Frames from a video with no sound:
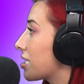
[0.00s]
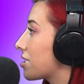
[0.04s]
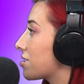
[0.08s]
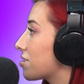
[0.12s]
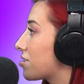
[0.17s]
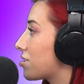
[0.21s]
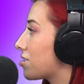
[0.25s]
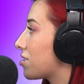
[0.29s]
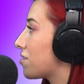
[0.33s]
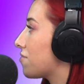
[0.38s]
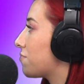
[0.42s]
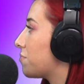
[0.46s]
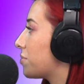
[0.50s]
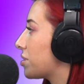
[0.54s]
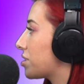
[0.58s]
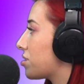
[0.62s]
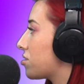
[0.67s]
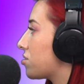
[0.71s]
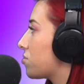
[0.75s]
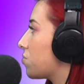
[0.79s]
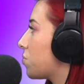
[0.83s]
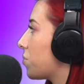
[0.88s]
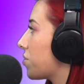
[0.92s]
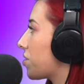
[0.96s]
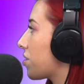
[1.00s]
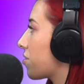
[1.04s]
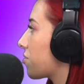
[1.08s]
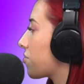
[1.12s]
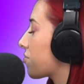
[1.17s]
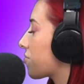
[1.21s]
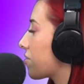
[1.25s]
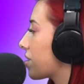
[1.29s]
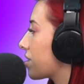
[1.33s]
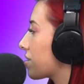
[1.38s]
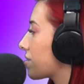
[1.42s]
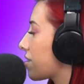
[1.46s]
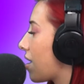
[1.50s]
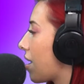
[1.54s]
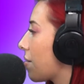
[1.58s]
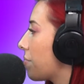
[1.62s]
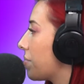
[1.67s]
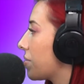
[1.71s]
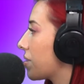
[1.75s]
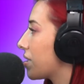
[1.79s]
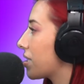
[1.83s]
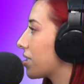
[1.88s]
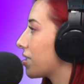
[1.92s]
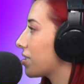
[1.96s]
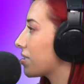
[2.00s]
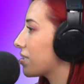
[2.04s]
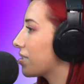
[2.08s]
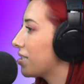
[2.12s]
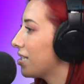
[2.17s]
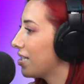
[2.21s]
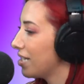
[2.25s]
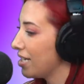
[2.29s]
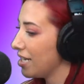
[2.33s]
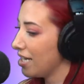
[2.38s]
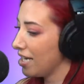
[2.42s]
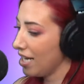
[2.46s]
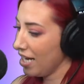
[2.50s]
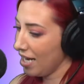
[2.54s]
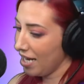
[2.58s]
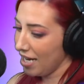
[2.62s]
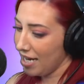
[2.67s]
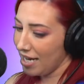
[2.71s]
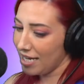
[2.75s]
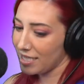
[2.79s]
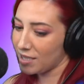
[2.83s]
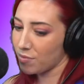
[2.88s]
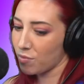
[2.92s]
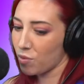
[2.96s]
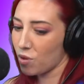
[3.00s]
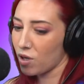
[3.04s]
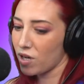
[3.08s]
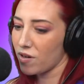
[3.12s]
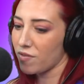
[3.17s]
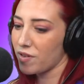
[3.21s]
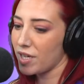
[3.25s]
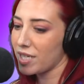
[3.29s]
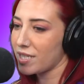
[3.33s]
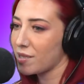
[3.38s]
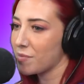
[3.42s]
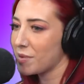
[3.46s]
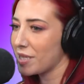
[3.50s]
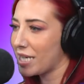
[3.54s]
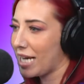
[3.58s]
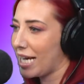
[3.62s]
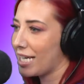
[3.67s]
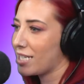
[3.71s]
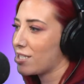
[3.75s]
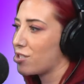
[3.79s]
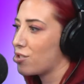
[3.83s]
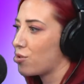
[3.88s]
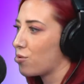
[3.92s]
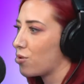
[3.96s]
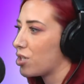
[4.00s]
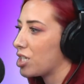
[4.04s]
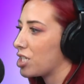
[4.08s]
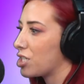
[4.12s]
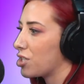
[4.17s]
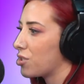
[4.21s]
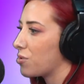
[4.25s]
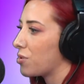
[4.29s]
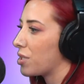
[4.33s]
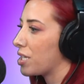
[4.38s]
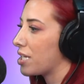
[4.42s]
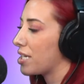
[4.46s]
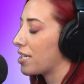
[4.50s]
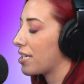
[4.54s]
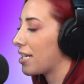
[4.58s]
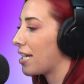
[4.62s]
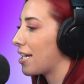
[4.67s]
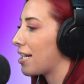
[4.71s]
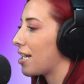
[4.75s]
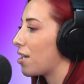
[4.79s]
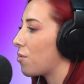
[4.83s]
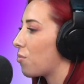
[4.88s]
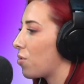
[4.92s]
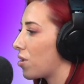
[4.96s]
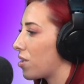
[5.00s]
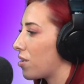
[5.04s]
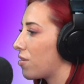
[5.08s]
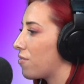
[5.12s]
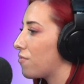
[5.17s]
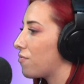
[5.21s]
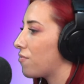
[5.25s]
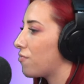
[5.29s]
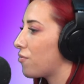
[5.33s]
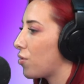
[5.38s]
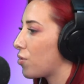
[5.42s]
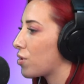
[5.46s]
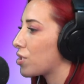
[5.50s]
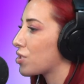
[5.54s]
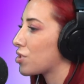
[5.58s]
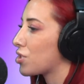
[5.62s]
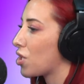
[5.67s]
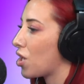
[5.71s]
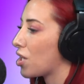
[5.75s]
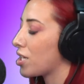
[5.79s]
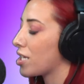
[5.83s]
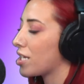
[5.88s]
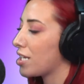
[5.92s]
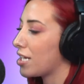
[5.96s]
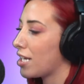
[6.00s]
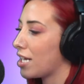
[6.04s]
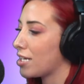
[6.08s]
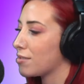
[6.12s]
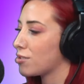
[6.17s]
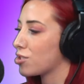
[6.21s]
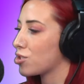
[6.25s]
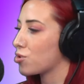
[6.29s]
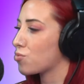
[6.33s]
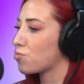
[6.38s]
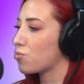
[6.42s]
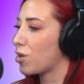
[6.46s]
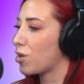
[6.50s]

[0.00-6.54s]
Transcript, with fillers: and stuff, but with other things happening. And it's more of like something I enjoy doing and I want to focus on it. And just